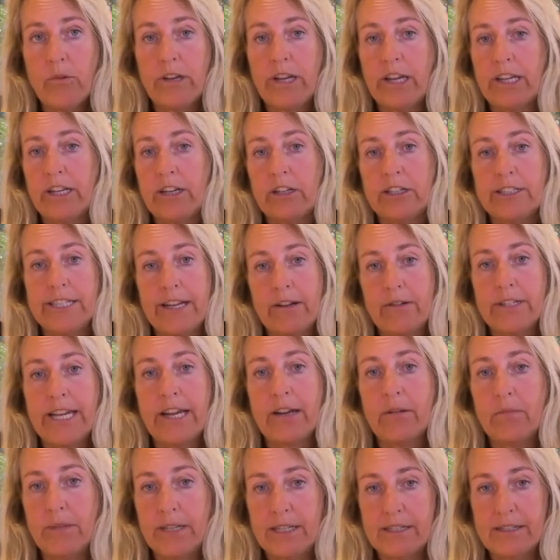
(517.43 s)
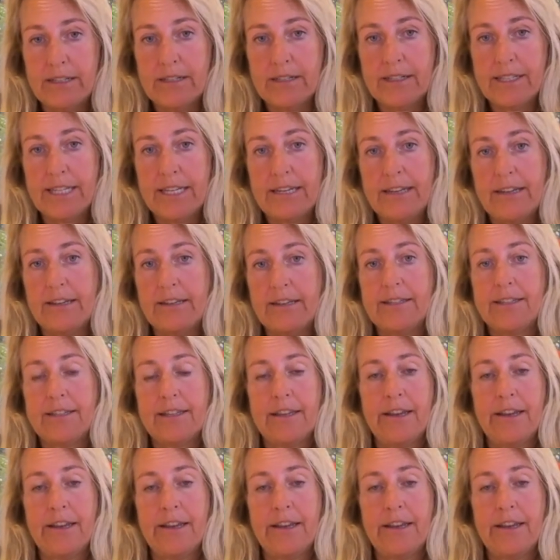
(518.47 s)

in our downtown businesses.